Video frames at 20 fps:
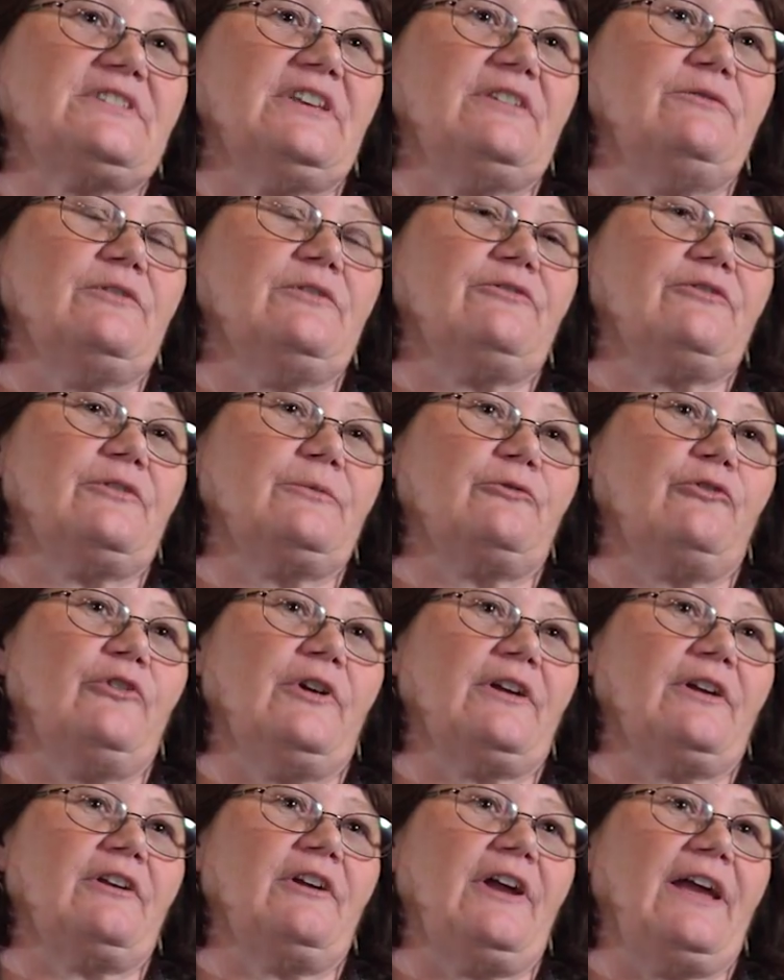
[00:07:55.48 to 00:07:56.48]
it from
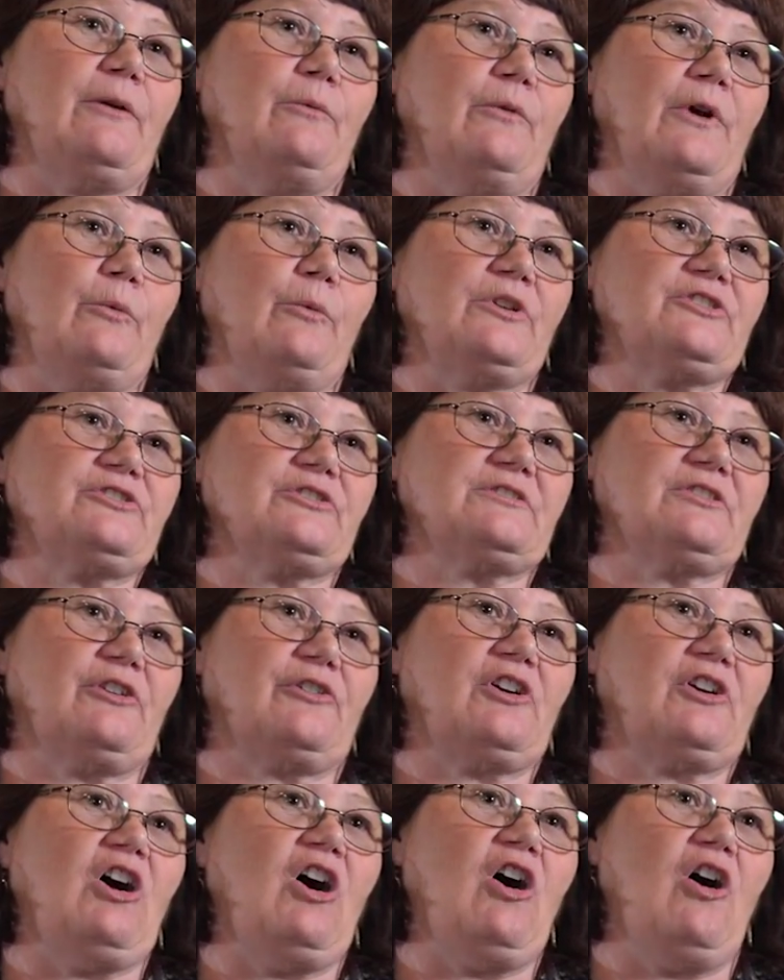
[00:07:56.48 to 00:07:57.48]
Grand Gateway, which is our
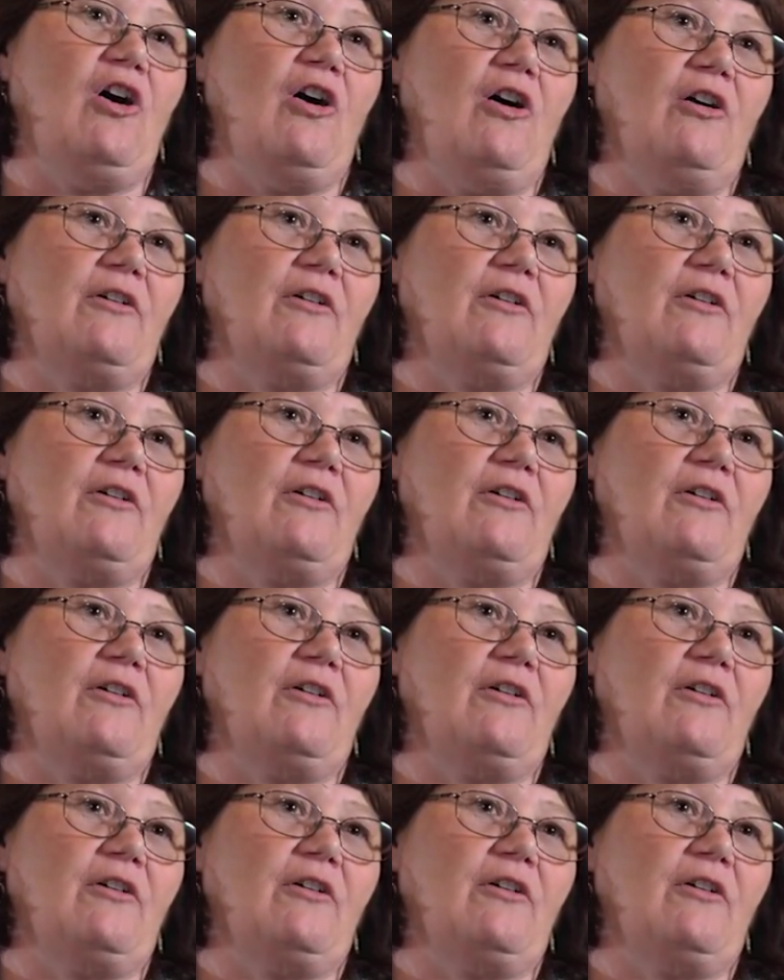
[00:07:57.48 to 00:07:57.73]
COG.